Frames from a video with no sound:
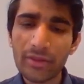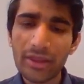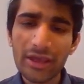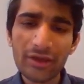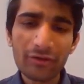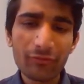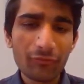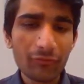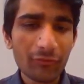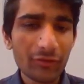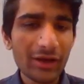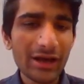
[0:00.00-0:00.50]

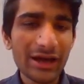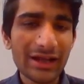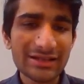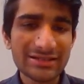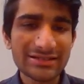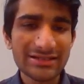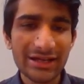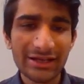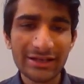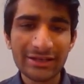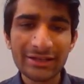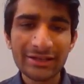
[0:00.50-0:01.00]
if we are
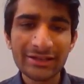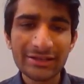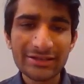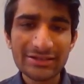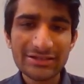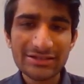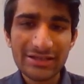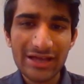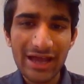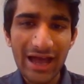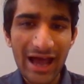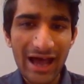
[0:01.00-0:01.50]
assigning
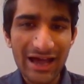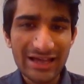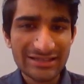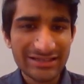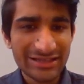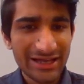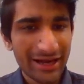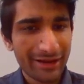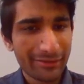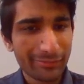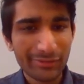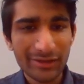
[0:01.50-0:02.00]
this as
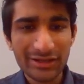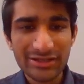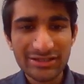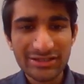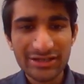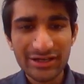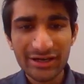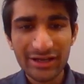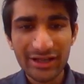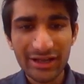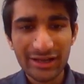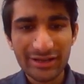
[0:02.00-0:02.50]

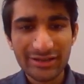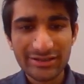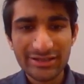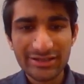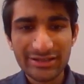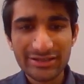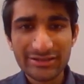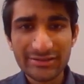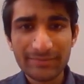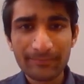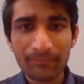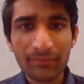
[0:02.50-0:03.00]
administrator
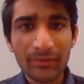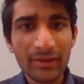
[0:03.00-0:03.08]
access,